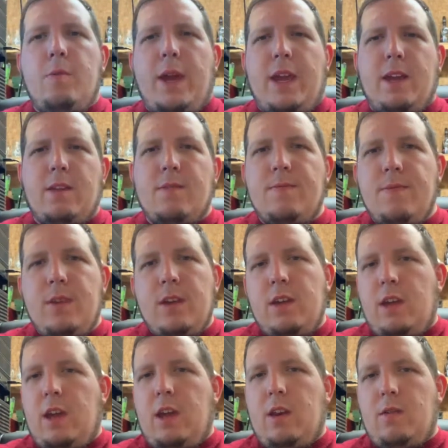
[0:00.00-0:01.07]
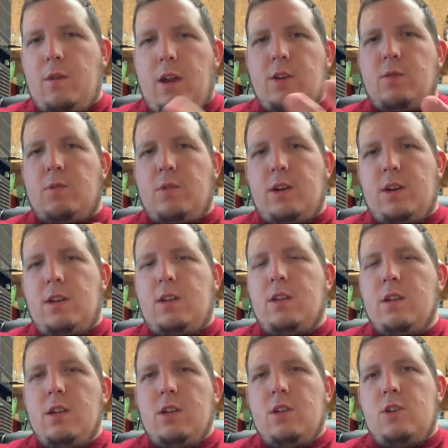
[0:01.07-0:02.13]
band, and I just wanted to
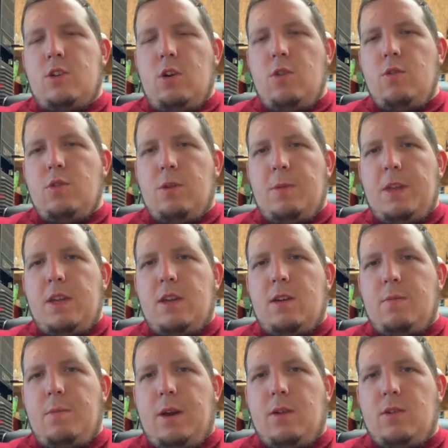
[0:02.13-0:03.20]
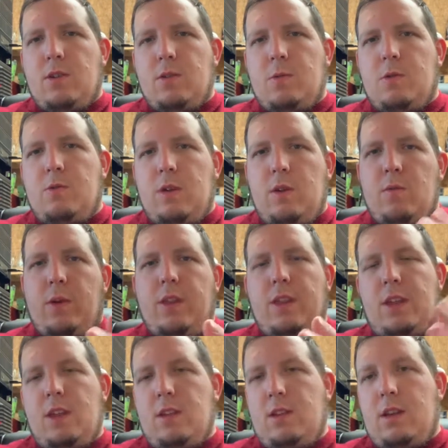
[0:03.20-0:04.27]
show you some of the comparisons between what
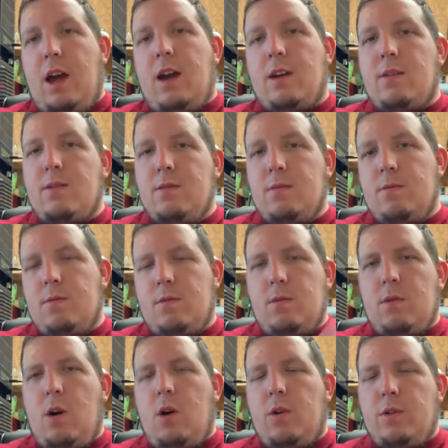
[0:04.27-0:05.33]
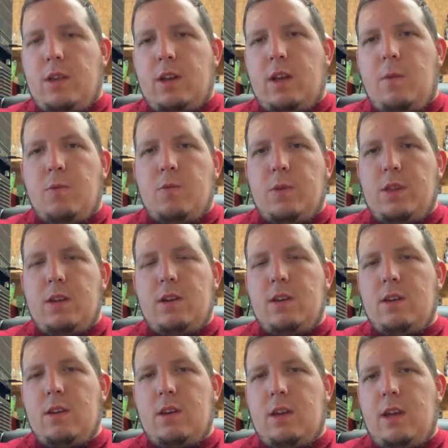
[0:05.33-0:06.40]
the stock card that comes with it
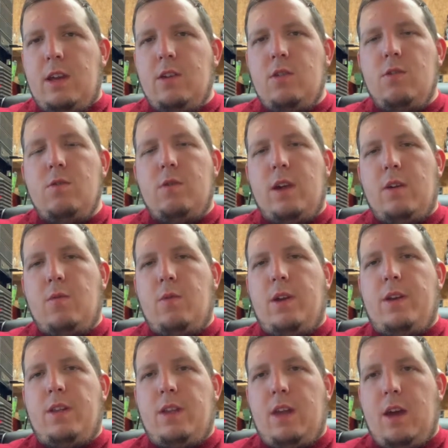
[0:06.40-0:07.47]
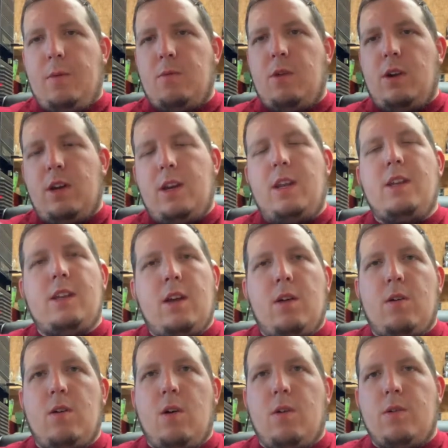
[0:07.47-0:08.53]
can do and what the upgraded
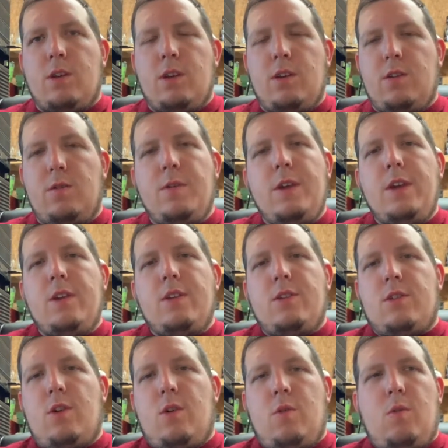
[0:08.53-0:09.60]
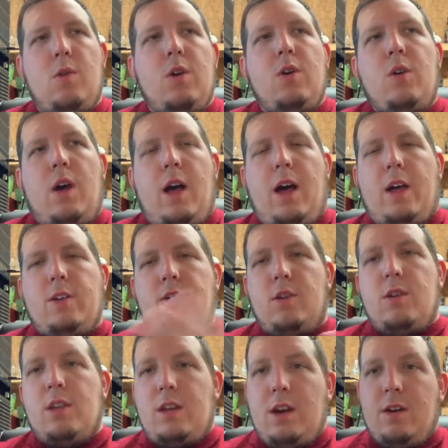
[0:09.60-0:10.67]
Intel card can do. So I'll show
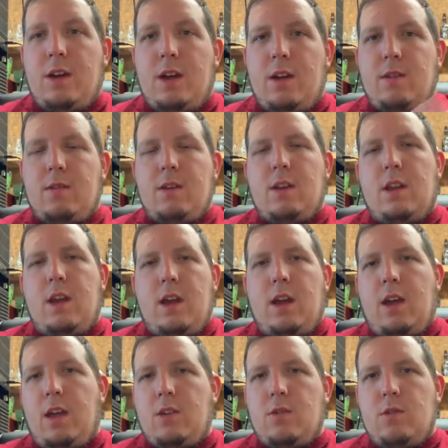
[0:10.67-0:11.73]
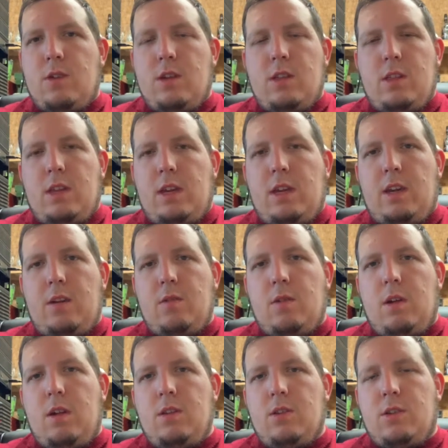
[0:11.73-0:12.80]
you the teardown, uh, I'll show you the
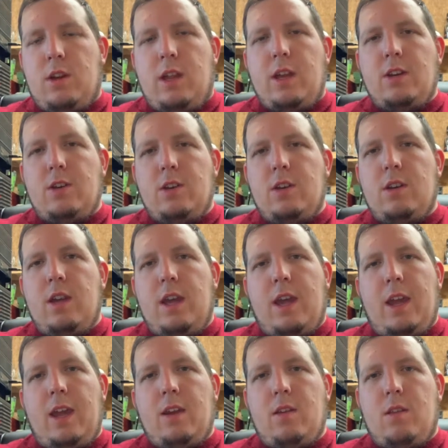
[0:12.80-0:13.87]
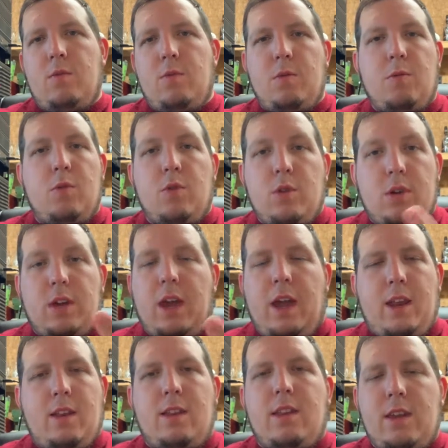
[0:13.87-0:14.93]
installation, and then we will look
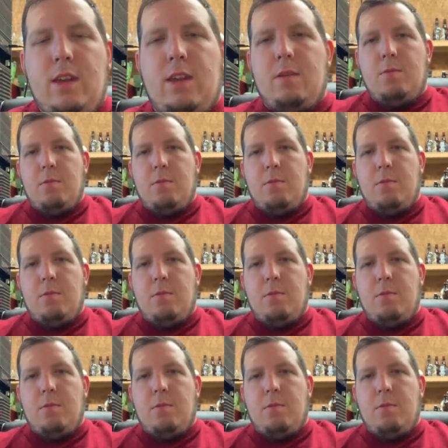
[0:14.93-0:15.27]
at the